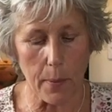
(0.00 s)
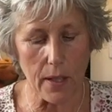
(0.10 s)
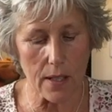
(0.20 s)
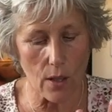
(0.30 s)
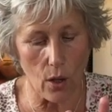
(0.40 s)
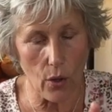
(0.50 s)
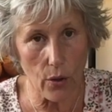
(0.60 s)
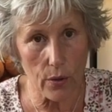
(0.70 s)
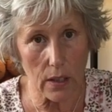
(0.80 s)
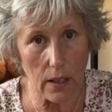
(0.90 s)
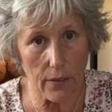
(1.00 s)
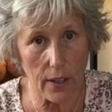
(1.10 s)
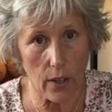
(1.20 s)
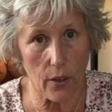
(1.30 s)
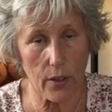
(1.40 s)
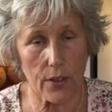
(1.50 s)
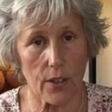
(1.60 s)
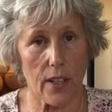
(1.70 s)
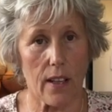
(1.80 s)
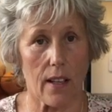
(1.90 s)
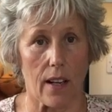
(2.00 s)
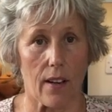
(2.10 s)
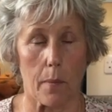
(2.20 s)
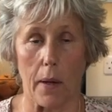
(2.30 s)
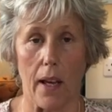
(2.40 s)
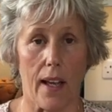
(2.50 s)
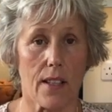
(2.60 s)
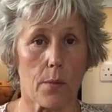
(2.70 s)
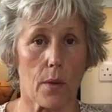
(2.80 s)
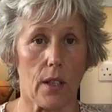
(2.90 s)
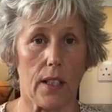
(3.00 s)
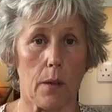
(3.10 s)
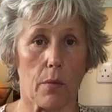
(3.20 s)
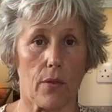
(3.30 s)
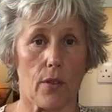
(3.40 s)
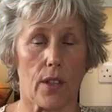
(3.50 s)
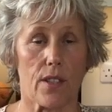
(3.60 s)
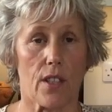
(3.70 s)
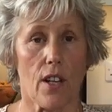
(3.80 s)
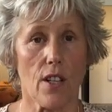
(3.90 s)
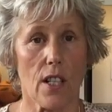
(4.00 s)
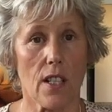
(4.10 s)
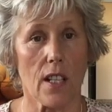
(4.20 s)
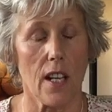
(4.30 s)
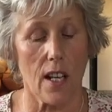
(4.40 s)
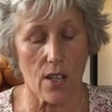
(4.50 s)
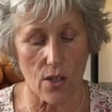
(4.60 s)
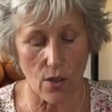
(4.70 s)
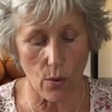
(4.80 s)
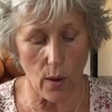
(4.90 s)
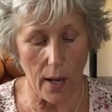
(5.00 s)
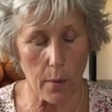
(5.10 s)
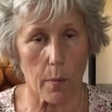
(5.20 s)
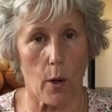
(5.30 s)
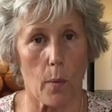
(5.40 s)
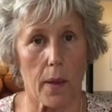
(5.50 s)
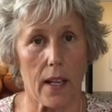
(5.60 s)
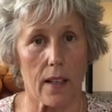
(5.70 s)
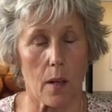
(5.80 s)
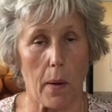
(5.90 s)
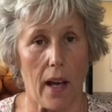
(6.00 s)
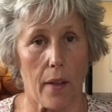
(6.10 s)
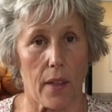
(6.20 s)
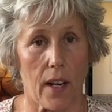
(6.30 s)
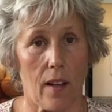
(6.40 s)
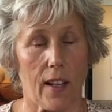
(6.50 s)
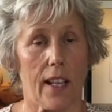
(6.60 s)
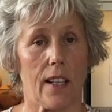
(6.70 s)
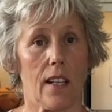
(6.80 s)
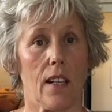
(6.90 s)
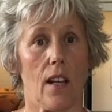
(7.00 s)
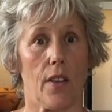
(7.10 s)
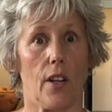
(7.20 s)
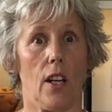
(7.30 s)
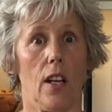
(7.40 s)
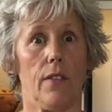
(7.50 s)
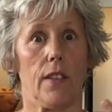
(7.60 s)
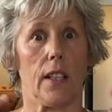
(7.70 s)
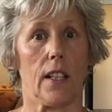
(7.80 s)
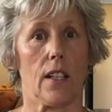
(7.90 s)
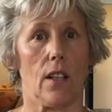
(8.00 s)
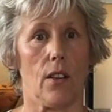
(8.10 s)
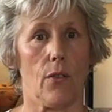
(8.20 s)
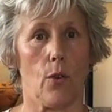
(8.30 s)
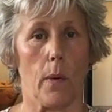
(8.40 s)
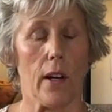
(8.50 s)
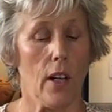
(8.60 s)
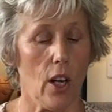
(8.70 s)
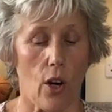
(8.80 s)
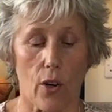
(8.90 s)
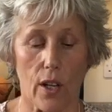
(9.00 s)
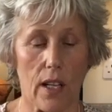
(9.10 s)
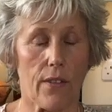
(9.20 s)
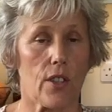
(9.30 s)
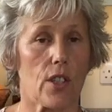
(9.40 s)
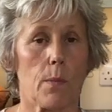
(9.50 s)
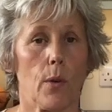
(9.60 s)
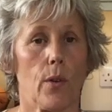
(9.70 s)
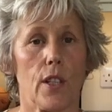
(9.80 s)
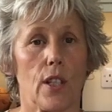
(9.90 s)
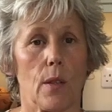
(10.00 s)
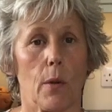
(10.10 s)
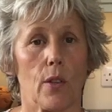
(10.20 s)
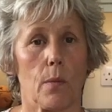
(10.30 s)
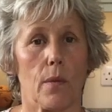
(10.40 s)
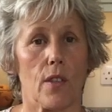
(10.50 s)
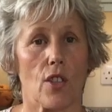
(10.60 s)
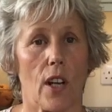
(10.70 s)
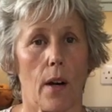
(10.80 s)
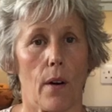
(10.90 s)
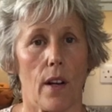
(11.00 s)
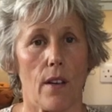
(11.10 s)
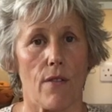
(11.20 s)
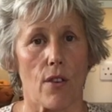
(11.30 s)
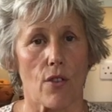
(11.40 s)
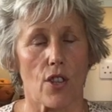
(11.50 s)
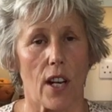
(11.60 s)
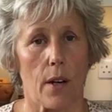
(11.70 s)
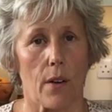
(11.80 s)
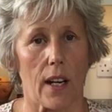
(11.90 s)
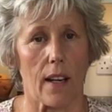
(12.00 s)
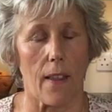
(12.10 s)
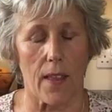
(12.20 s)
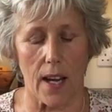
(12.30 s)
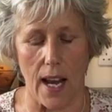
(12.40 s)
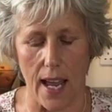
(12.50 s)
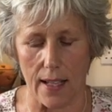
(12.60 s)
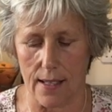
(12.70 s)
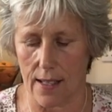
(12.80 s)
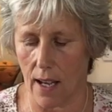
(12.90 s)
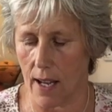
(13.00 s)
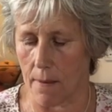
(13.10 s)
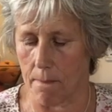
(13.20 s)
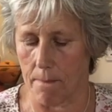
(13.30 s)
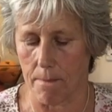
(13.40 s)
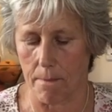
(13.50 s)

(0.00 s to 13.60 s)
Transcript: because all those lovely oils are in there and my hands were clean before I started, so I would pop that in the bath and I'll get another lovely little aroma, or even just pour it in the bottom of the shower if you're showering the next time.